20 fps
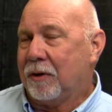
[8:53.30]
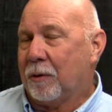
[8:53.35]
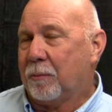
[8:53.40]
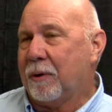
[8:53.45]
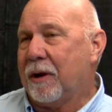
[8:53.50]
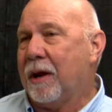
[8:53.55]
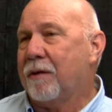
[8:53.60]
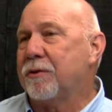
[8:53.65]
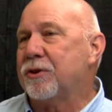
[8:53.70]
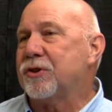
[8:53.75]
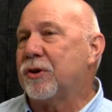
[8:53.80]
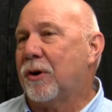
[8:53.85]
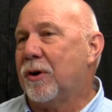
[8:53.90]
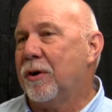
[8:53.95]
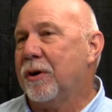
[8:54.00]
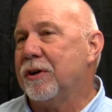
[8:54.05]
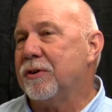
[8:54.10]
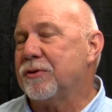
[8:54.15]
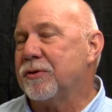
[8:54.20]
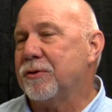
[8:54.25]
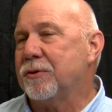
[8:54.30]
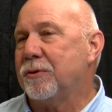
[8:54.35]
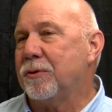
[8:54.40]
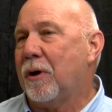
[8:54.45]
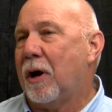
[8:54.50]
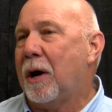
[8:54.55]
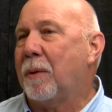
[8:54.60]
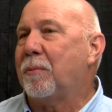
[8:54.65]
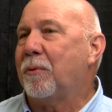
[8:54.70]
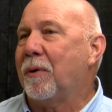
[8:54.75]
We have attorneys
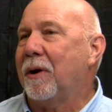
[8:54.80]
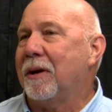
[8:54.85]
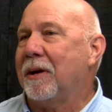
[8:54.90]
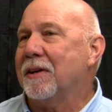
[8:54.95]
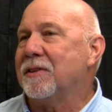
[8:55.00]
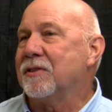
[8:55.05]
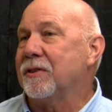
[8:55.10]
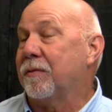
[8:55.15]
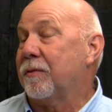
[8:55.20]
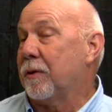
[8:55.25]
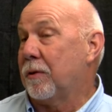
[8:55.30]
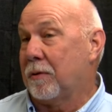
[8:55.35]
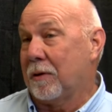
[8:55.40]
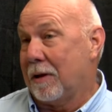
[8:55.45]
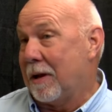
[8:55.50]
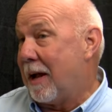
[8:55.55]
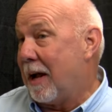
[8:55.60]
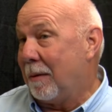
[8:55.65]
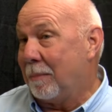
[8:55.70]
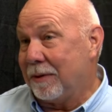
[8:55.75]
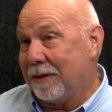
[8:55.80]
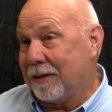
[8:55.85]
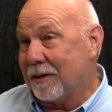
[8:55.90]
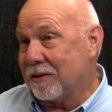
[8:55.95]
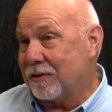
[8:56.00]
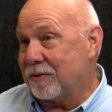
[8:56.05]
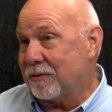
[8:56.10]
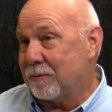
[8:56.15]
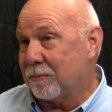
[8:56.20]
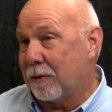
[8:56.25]
who operate as if they're a
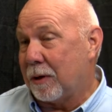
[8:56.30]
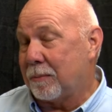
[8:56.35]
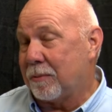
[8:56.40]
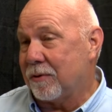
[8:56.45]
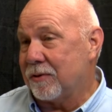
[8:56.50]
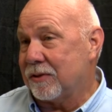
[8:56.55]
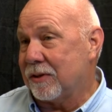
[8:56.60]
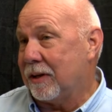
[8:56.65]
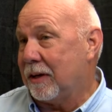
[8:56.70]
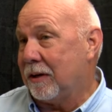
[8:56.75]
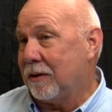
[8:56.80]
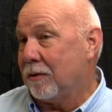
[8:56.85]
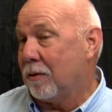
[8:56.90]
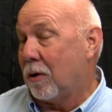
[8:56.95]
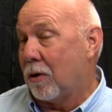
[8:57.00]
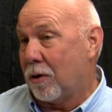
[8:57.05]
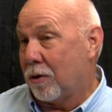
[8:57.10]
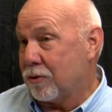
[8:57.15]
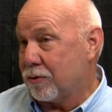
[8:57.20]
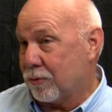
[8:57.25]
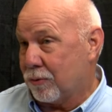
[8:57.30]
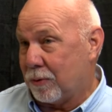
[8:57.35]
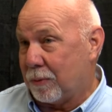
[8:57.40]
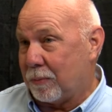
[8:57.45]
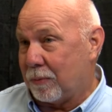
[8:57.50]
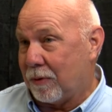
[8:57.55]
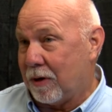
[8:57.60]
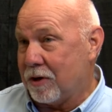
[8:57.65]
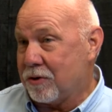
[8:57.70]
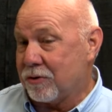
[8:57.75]
lobbyist representing large
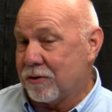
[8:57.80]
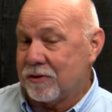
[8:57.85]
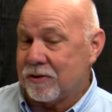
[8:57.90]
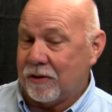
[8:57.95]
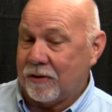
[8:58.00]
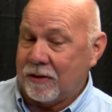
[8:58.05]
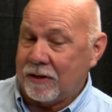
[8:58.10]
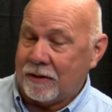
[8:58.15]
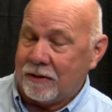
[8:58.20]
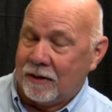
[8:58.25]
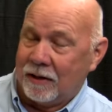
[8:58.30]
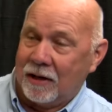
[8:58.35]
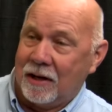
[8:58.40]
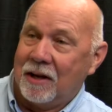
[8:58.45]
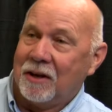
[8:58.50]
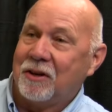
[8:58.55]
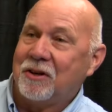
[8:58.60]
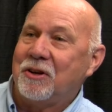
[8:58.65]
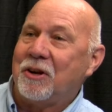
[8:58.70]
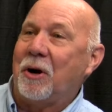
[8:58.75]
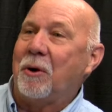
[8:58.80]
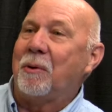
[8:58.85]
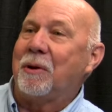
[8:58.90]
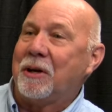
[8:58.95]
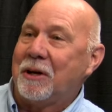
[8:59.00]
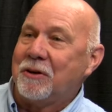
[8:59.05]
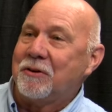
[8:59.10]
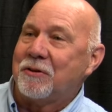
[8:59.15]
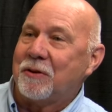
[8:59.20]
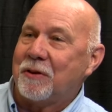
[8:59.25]
corporations and then
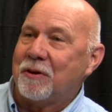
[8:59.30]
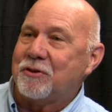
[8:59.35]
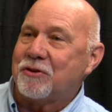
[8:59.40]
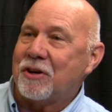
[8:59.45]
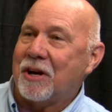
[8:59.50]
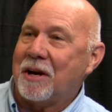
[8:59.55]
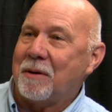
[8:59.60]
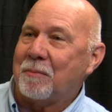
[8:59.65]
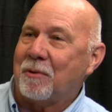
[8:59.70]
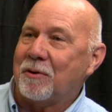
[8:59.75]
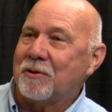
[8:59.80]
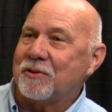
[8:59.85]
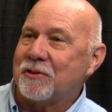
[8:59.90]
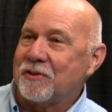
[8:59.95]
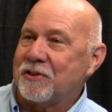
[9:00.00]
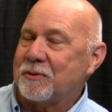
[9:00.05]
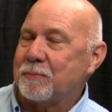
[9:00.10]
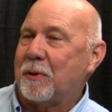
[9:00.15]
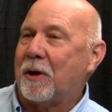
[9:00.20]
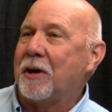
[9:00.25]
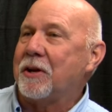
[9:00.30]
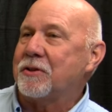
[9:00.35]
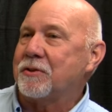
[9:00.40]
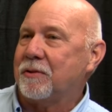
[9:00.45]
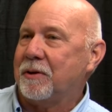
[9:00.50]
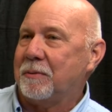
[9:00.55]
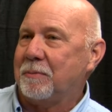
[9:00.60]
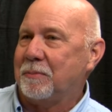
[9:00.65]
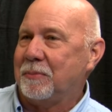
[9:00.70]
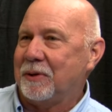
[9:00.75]
going into the chambers and
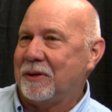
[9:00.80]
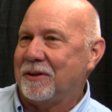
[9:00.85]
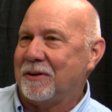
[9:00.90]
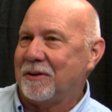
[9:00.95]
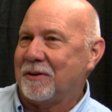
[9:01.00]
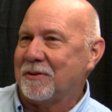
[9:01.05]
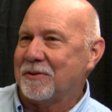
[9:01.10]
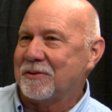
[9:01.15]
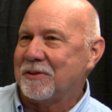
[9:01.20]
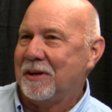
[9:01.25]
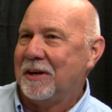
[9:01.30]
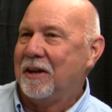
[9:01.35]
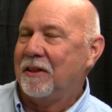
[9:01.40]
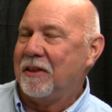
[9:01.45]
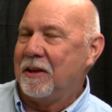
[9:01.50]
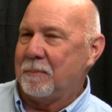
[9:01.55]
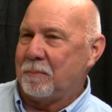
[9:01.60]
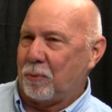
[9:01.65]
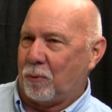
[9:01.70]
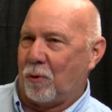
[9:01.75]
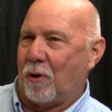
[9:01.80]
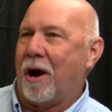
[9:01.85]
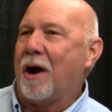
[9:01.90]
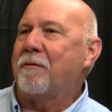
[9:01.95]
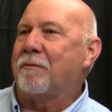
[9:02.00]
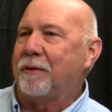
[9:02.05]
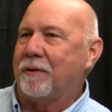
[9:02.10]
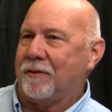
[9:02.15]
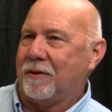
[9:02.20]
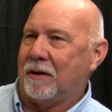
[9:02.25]
sponsoring bills that
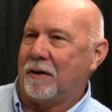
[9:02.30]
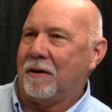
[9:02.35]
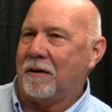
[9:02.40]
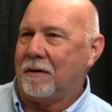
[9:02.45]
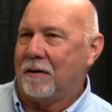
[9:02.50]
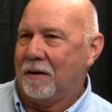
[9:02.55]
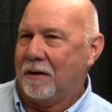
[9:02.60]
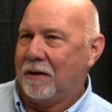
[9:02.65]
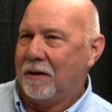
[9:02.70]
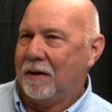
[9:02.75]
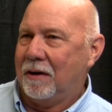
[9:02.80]
profit their